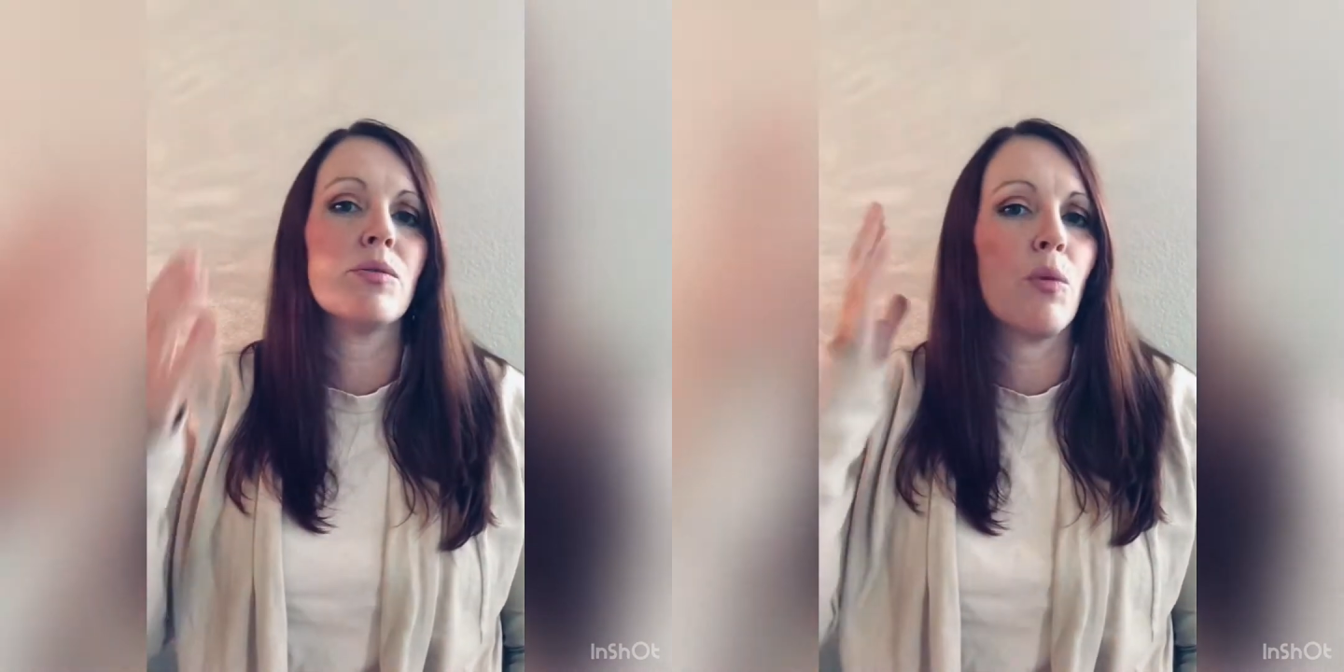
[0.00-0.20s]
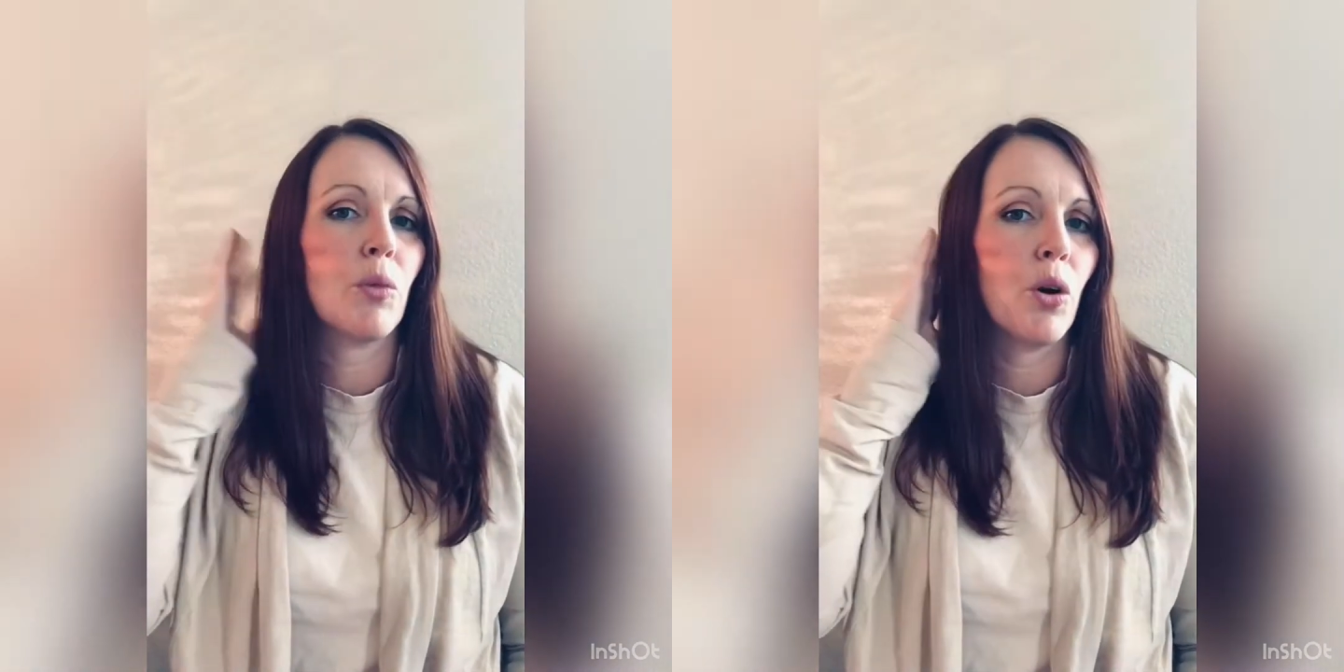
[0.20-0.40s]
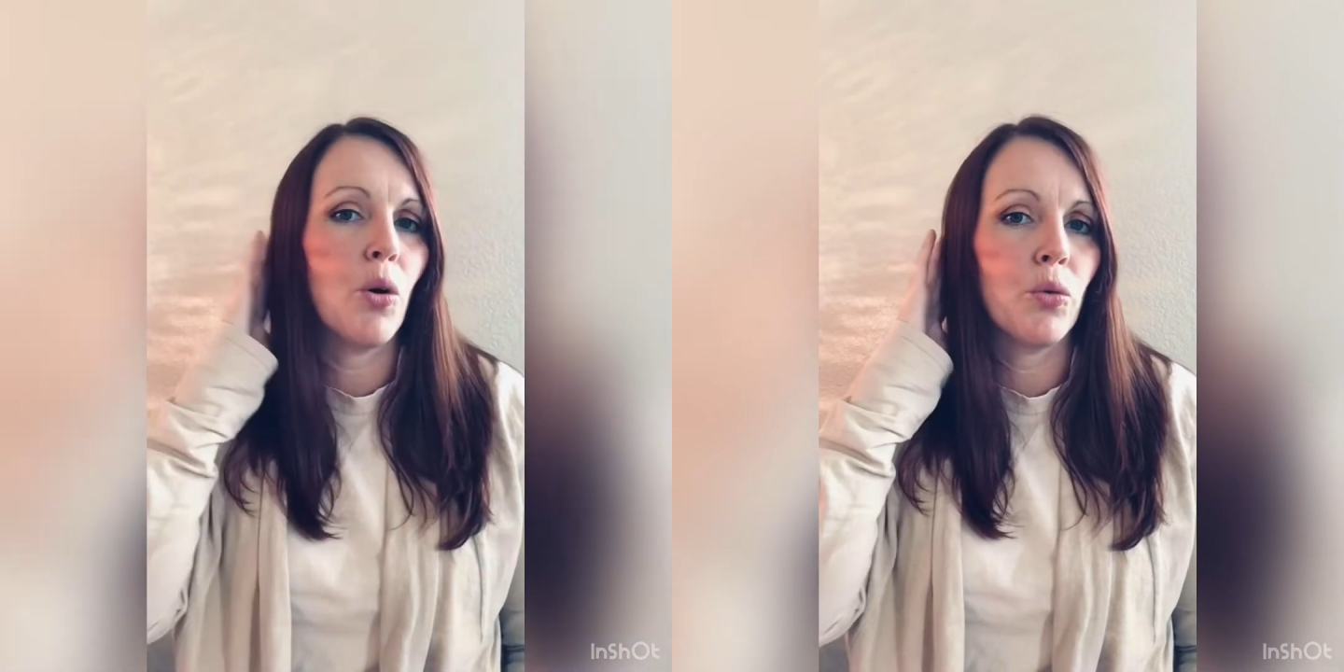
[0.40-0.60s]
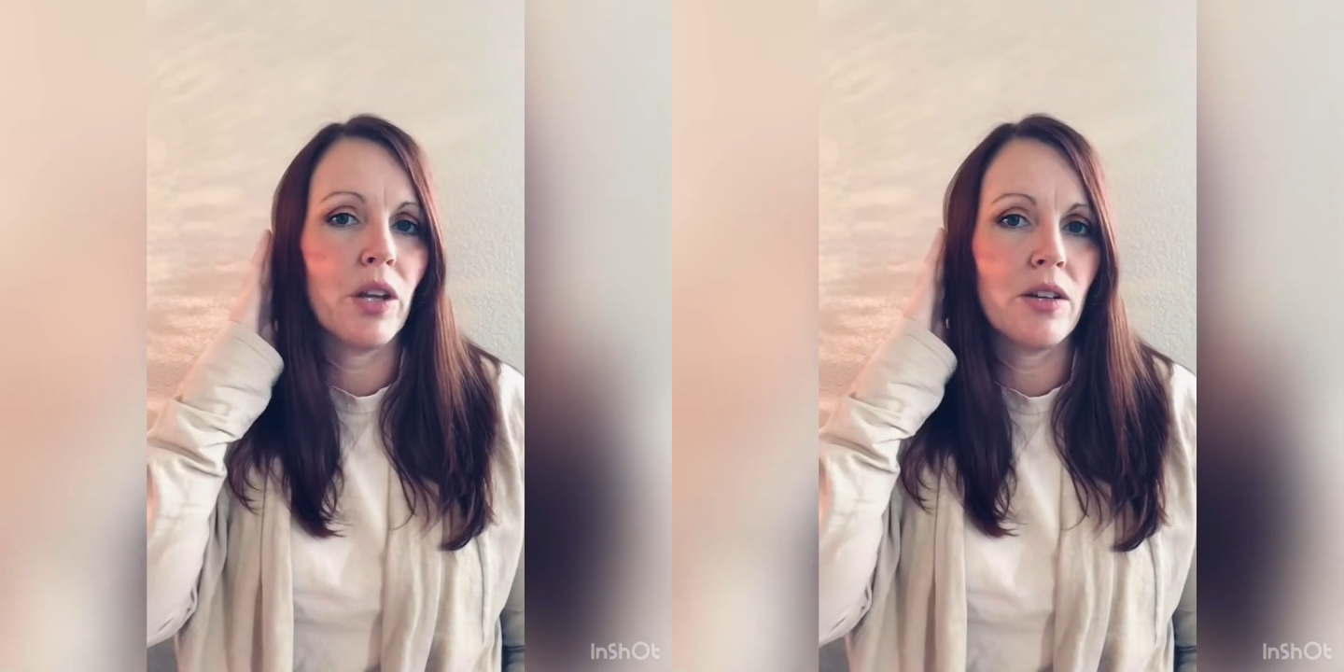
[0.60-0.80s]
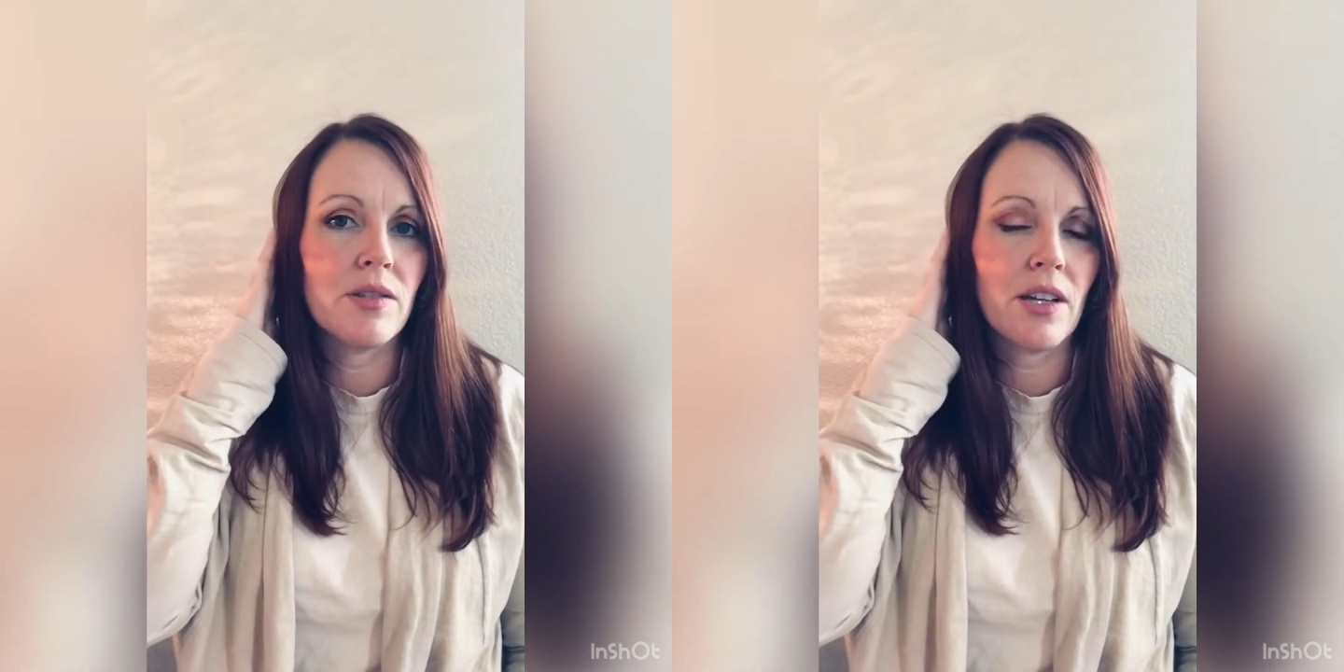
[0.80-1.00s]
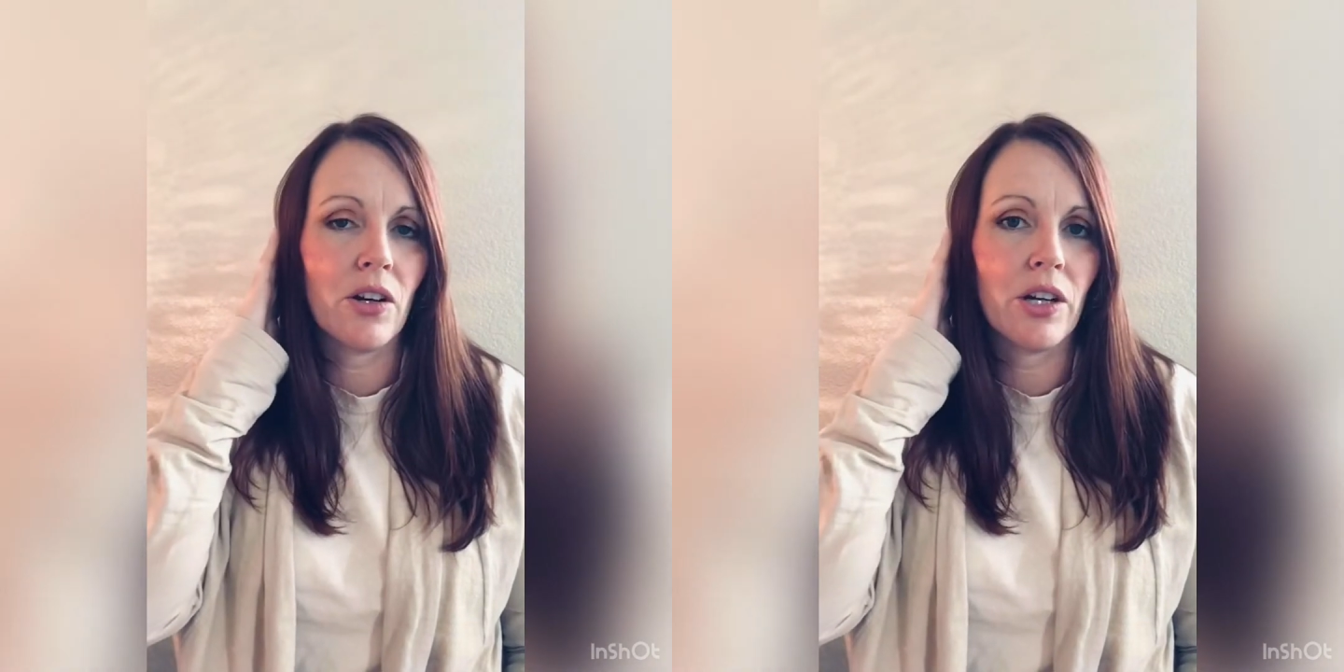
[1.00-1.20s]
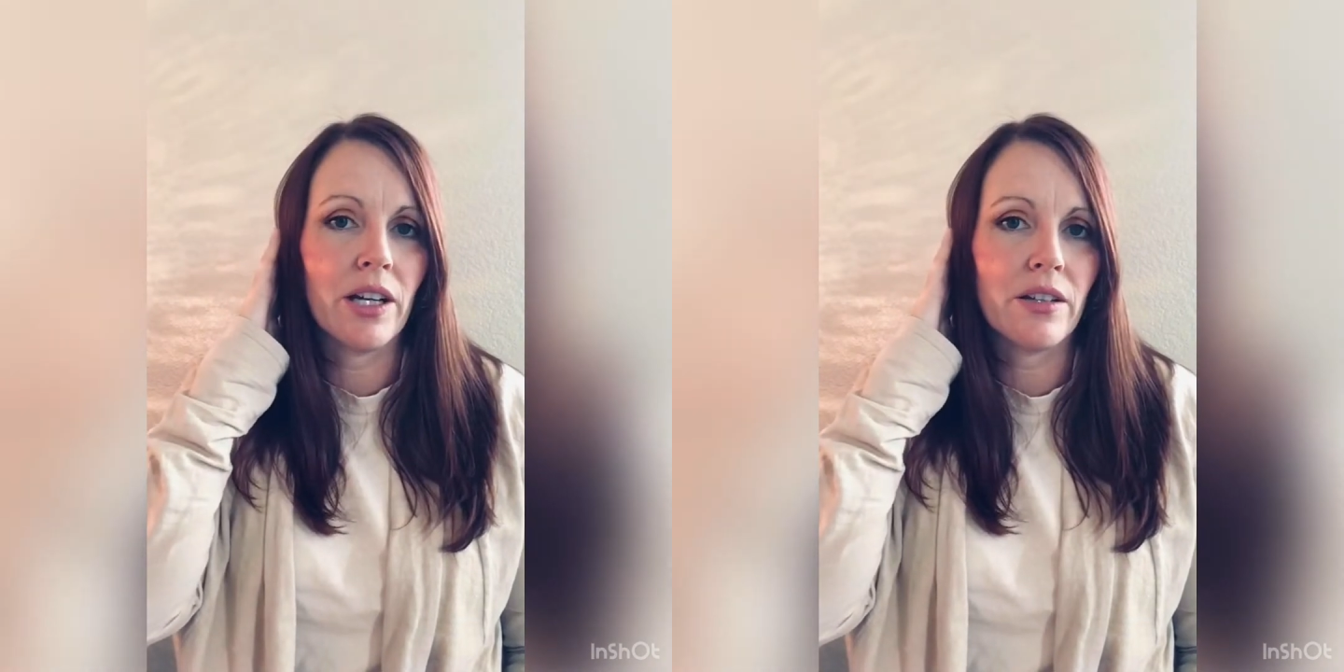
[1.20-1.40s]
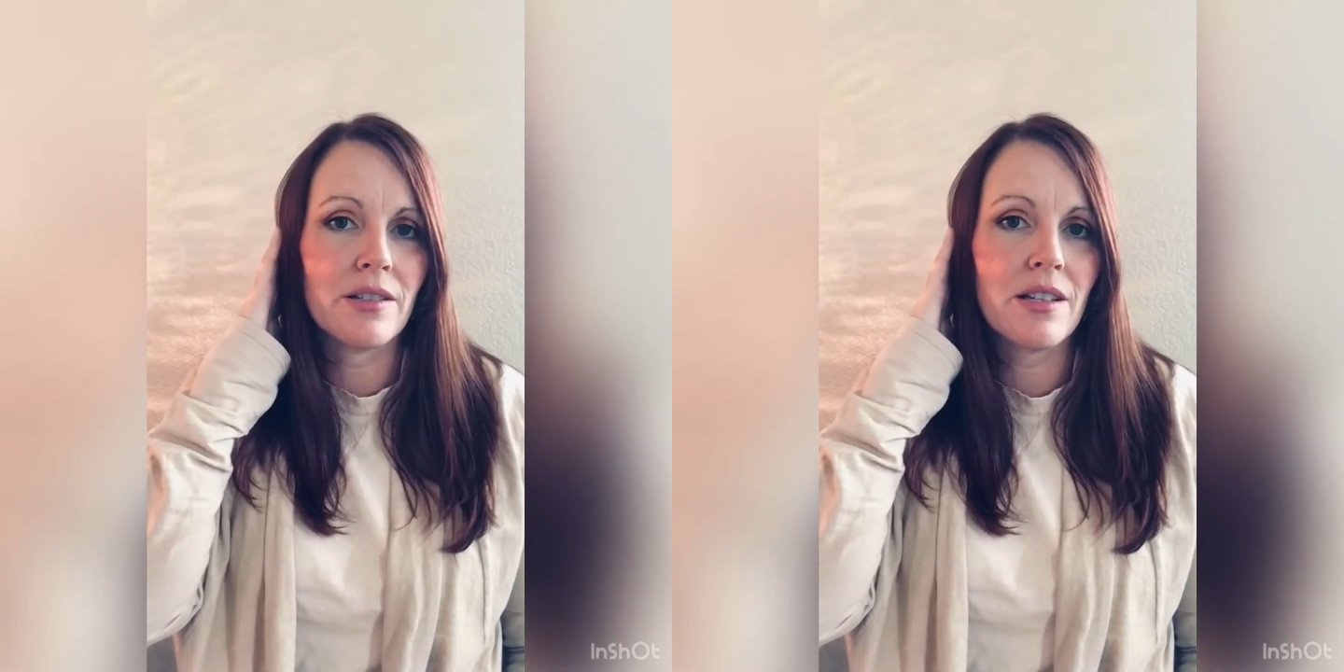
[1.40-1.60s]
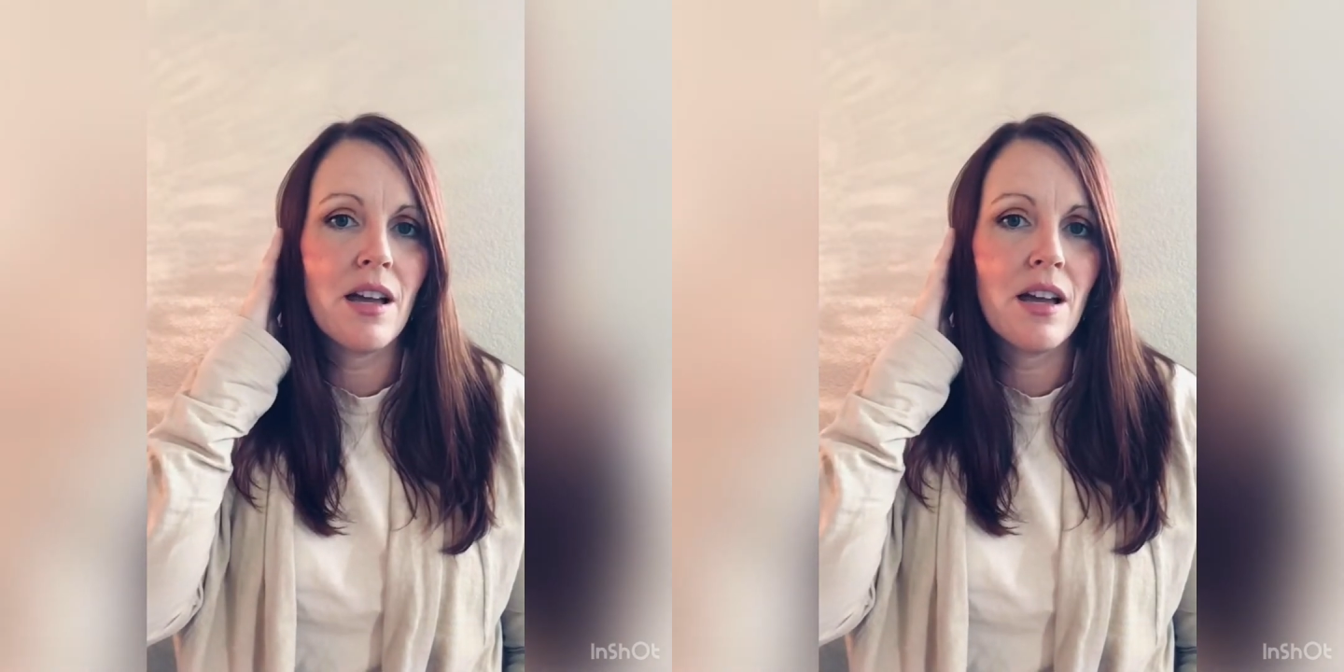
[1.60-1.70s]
when we're only using our ears.